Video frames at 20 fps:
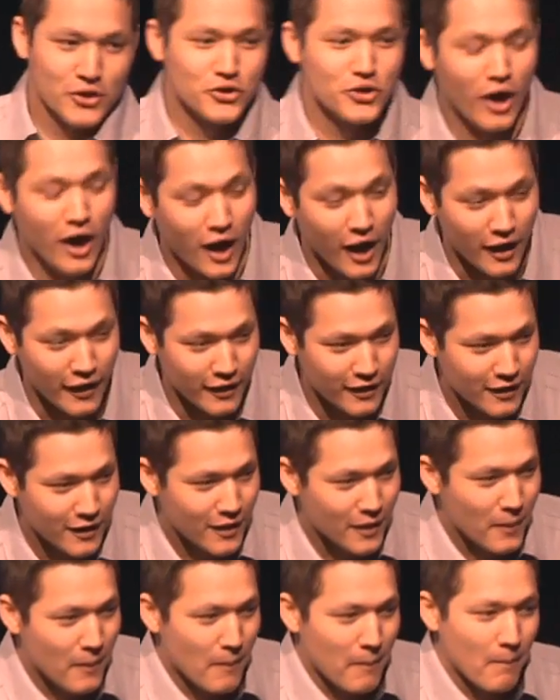John,
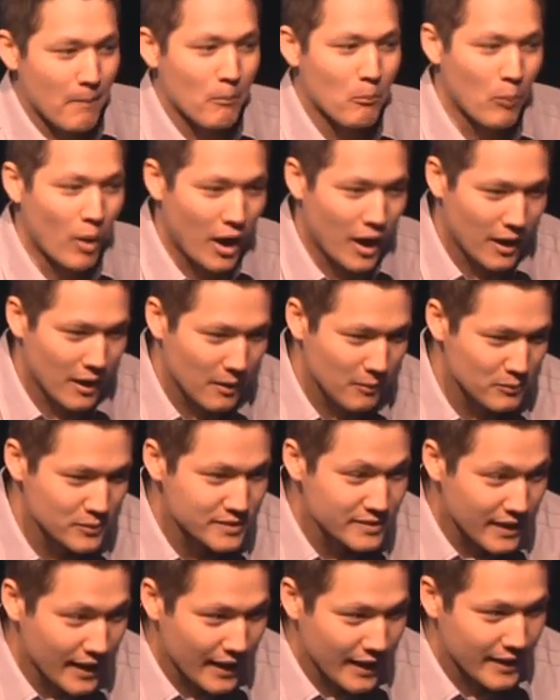mom
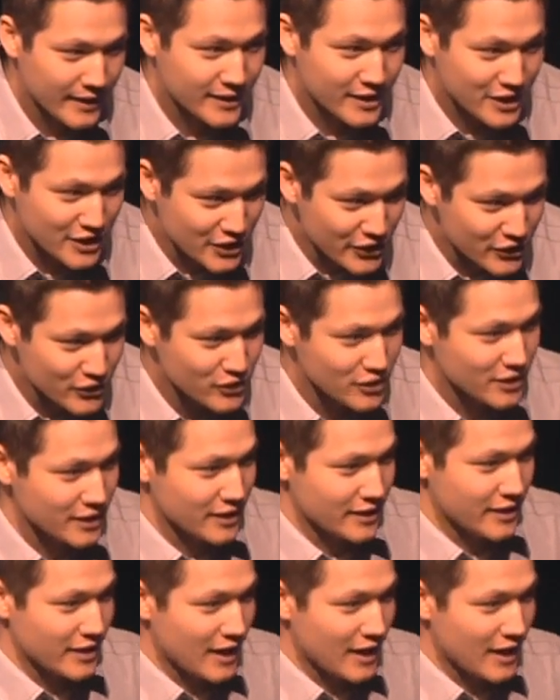said clearly